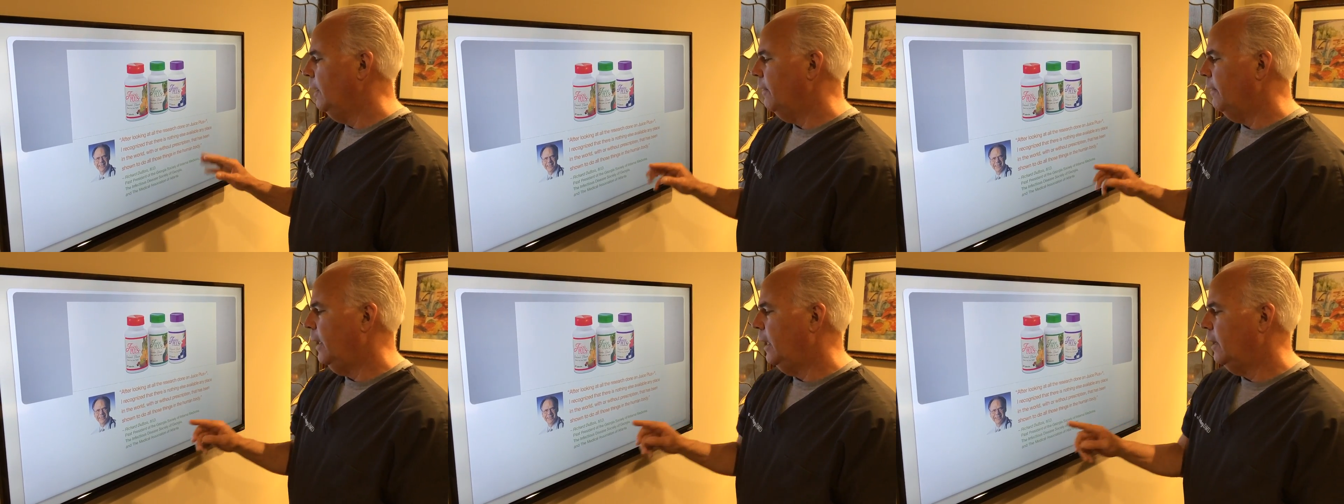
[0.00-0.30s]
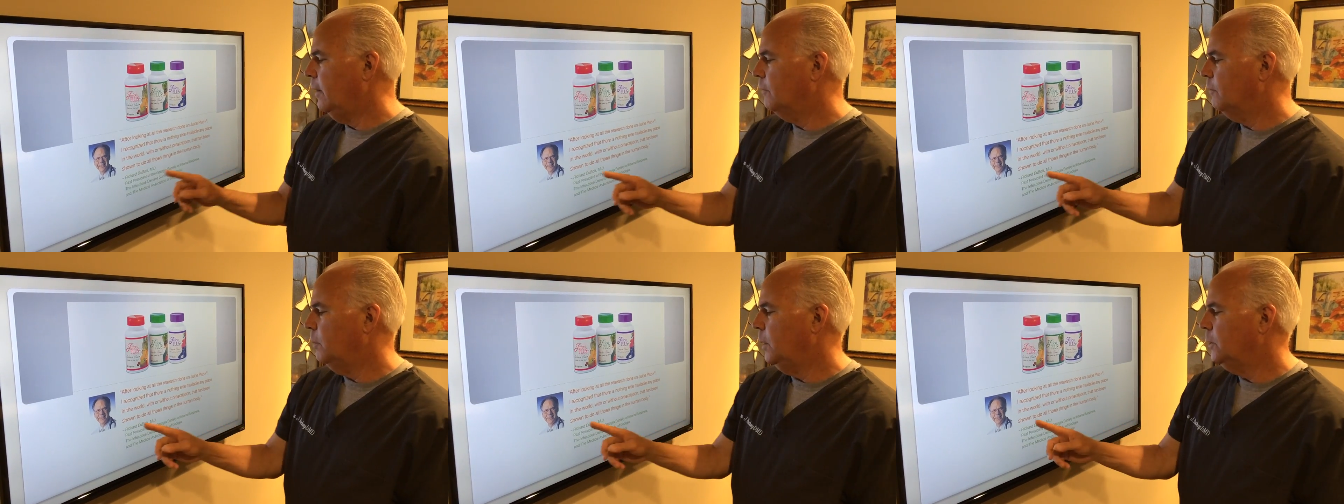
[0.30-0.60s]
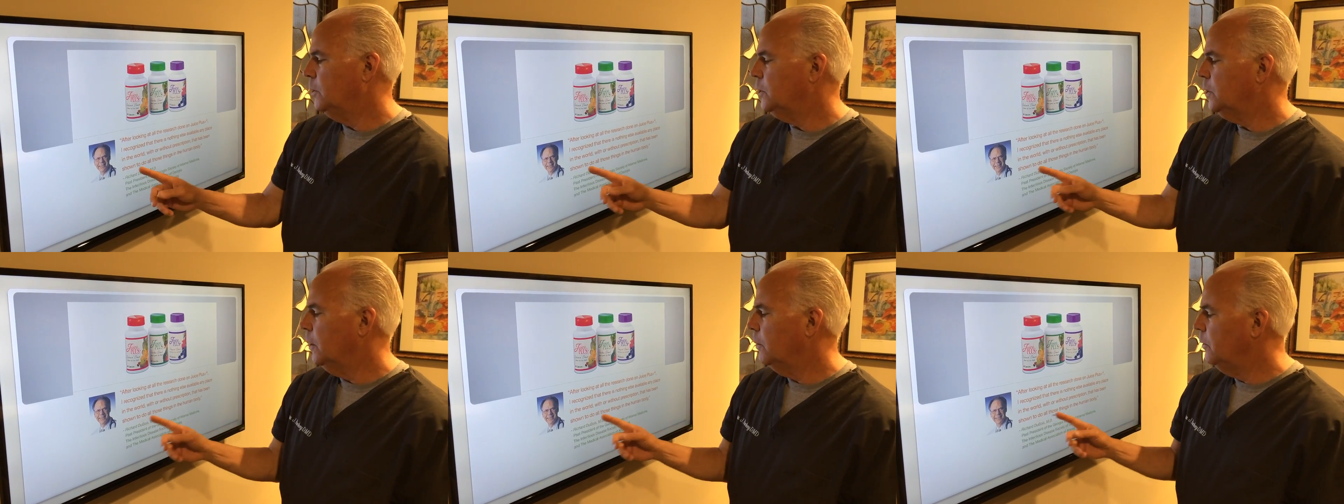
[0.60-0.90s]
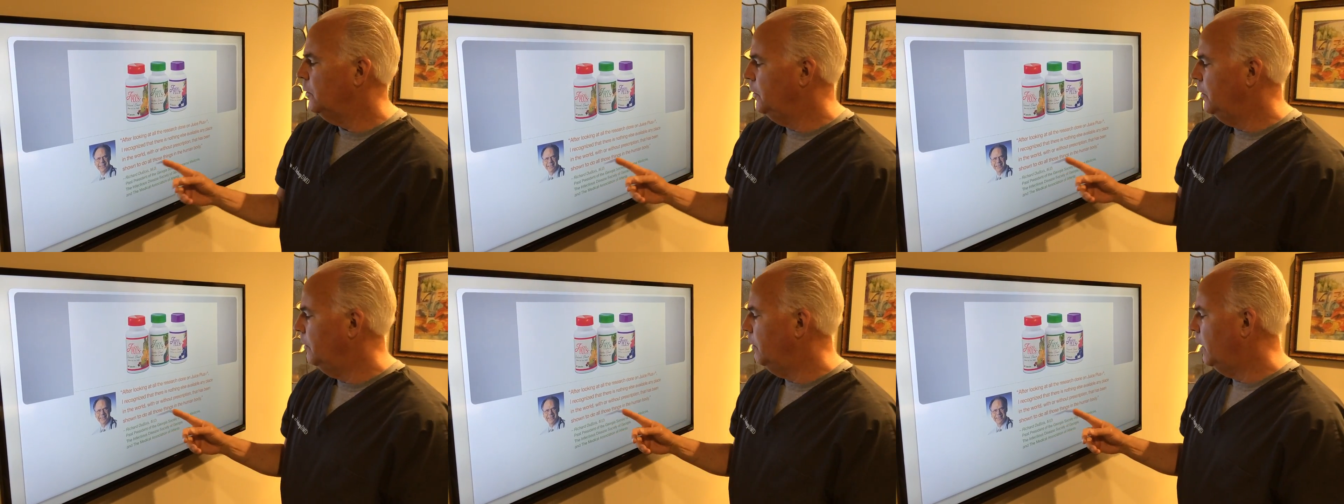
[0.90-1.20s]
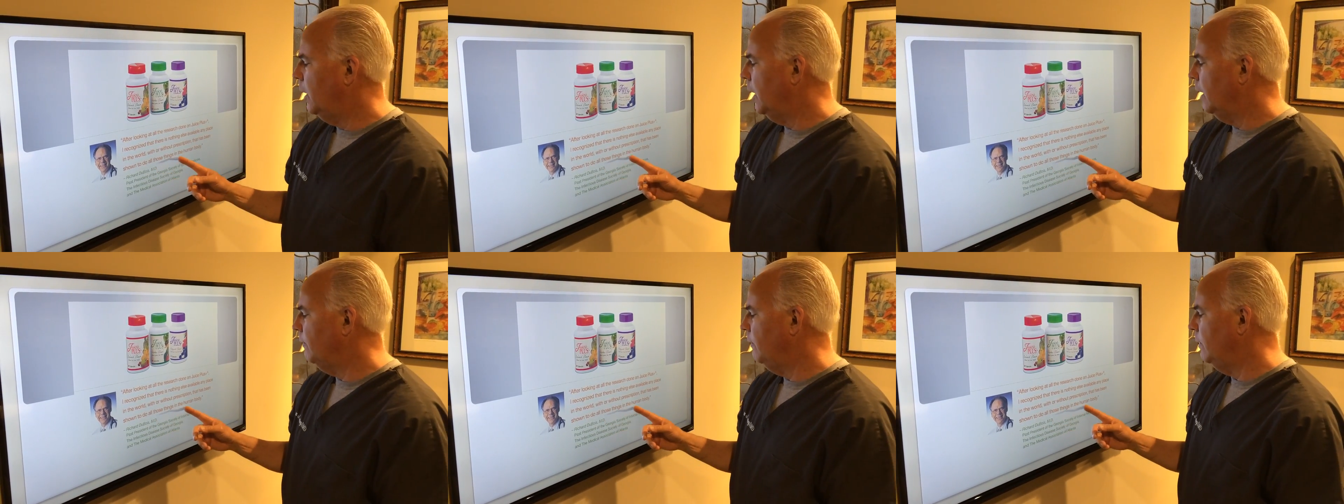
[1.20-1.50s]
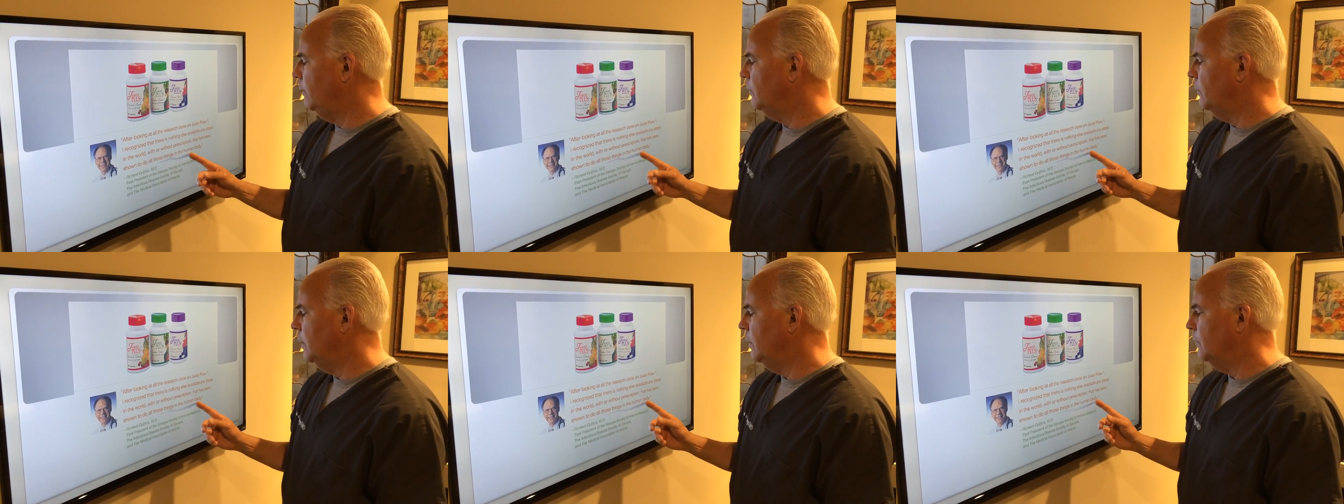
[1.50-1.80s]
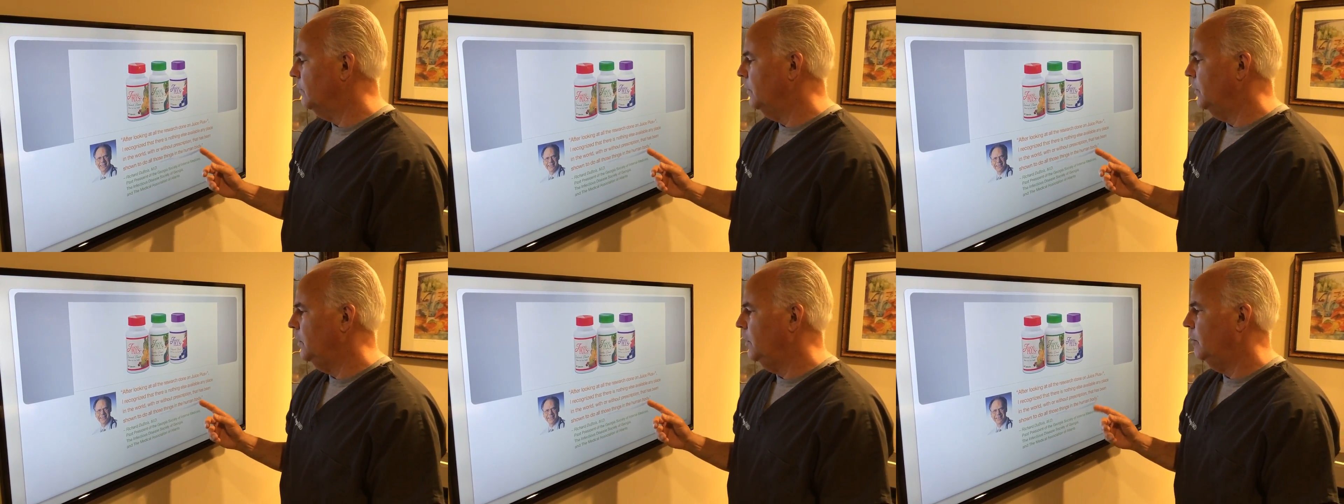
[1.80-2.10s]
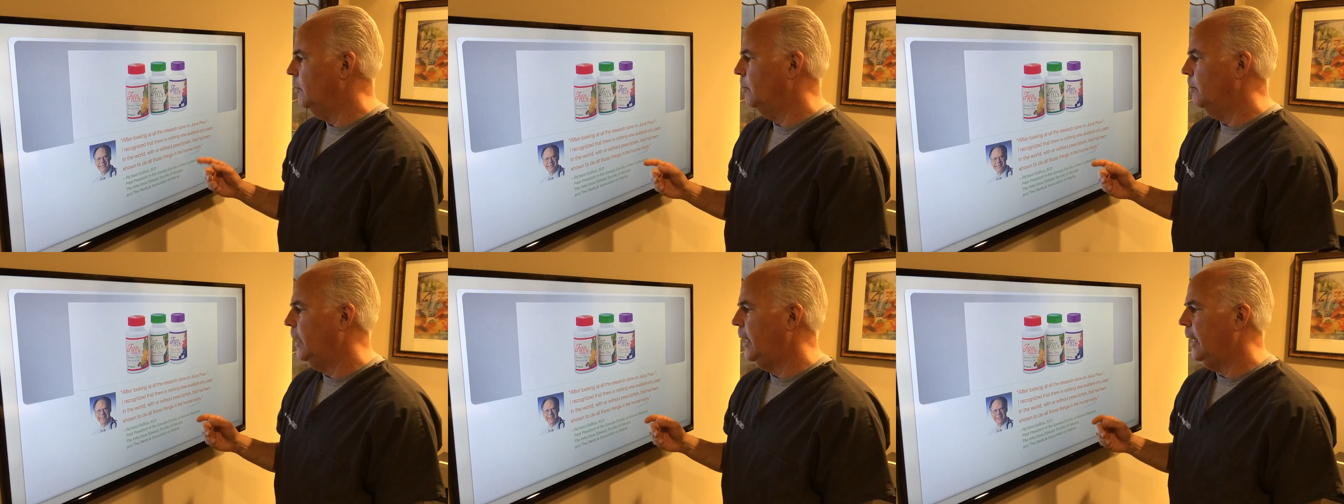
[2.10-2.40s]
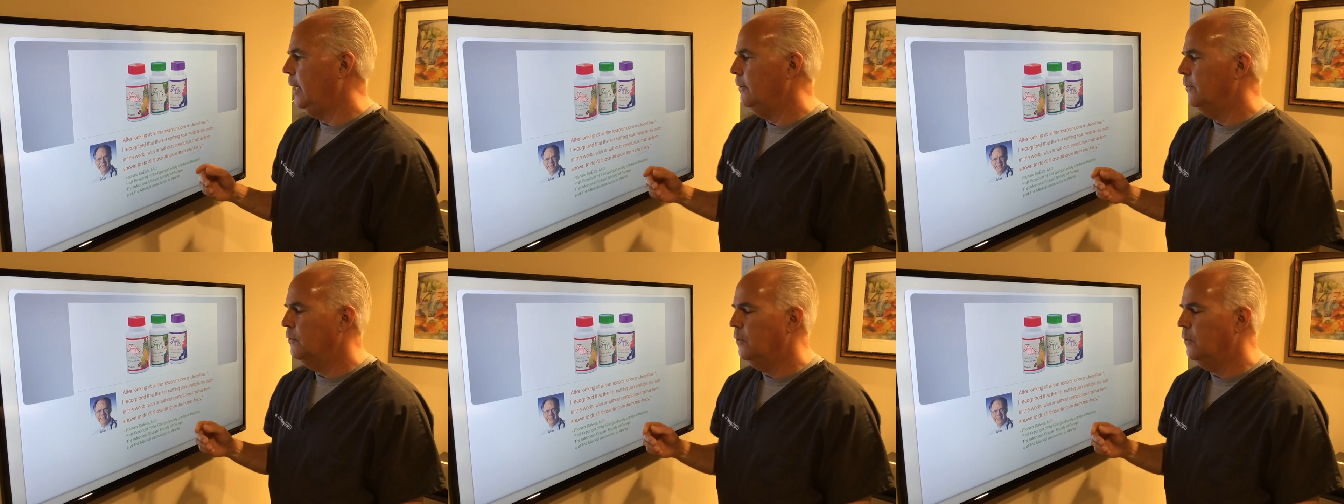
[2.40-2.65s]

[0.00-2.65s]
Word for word: that has been shown to do all of these things in the human body.